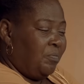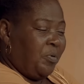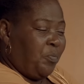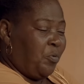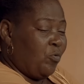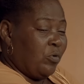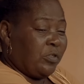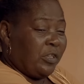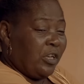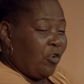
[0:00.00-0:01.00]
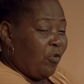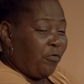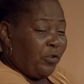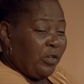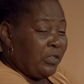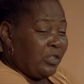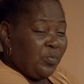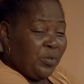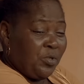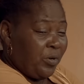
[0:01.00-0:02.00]
People will think or feel it
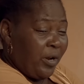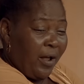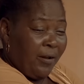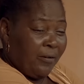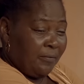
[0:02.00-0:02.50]
is betrayal.